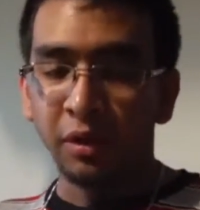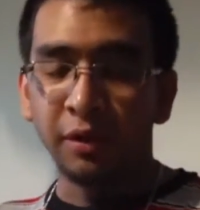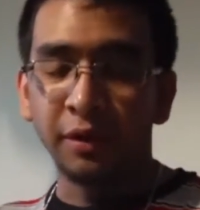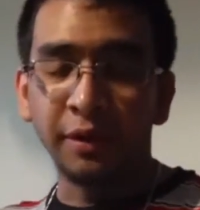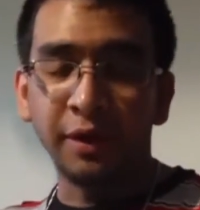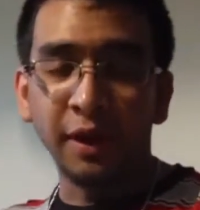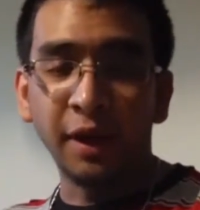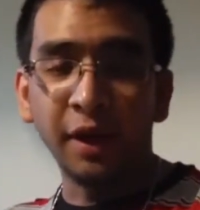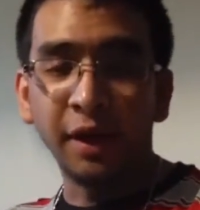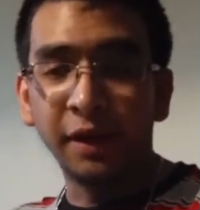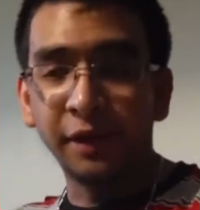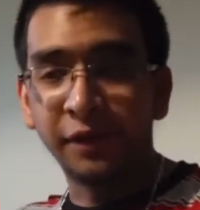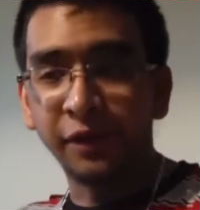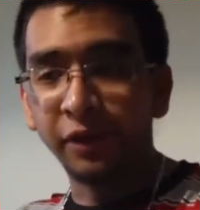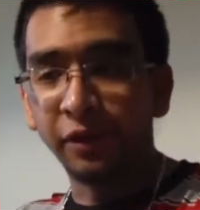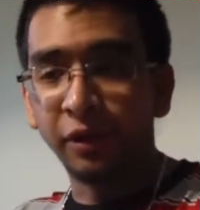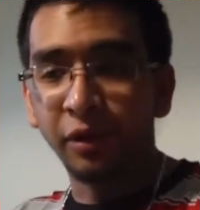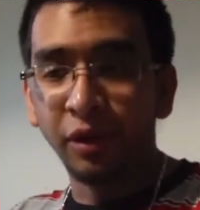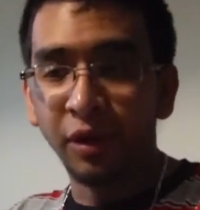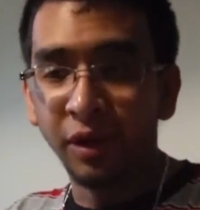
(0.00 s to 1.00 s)
okay
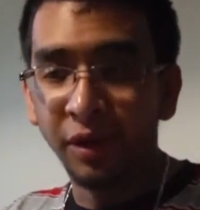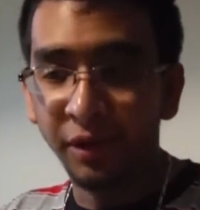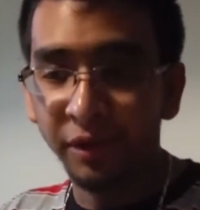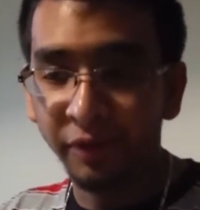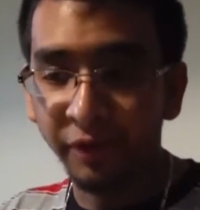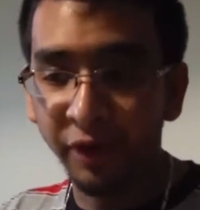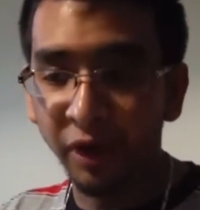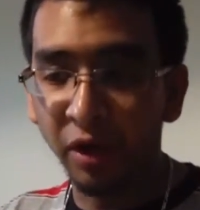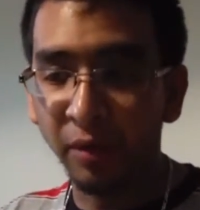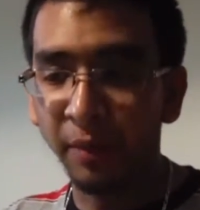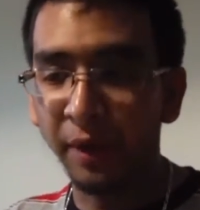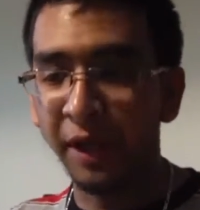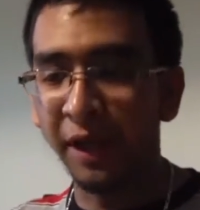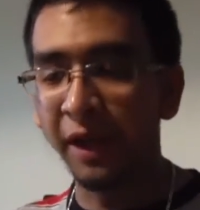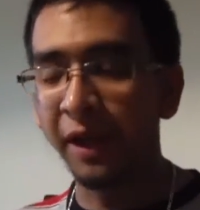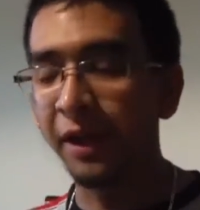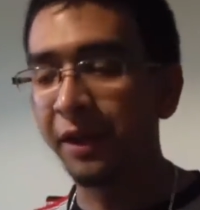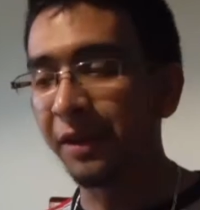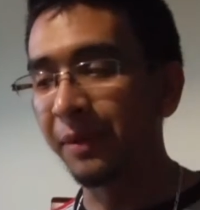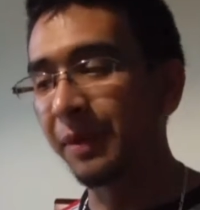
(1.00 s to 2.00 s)
so right now I'm gonna
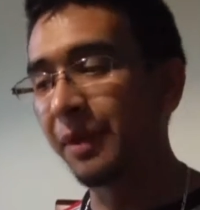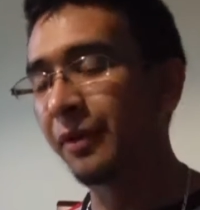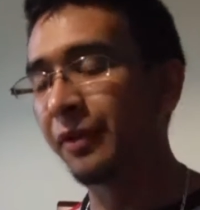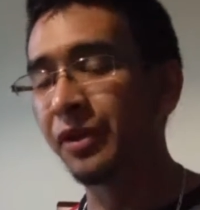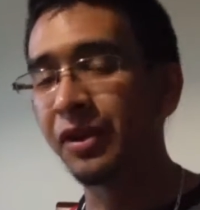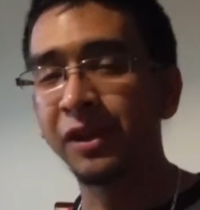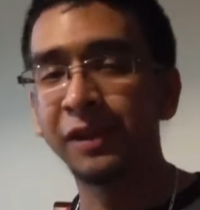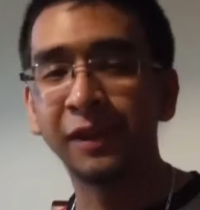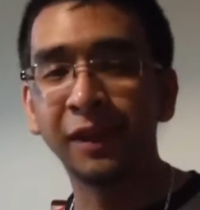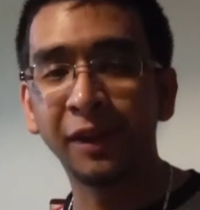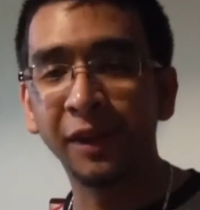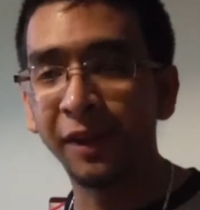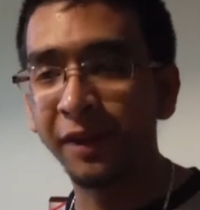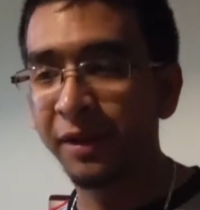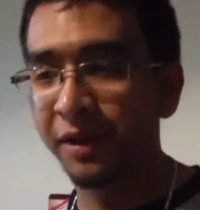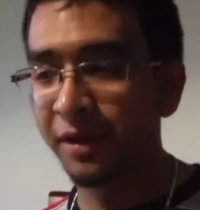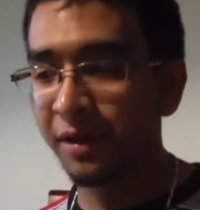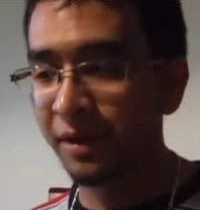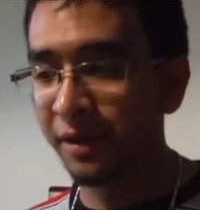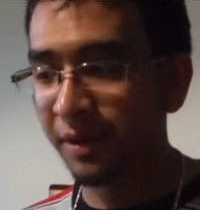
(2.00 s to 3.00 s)
edit the video from yesterday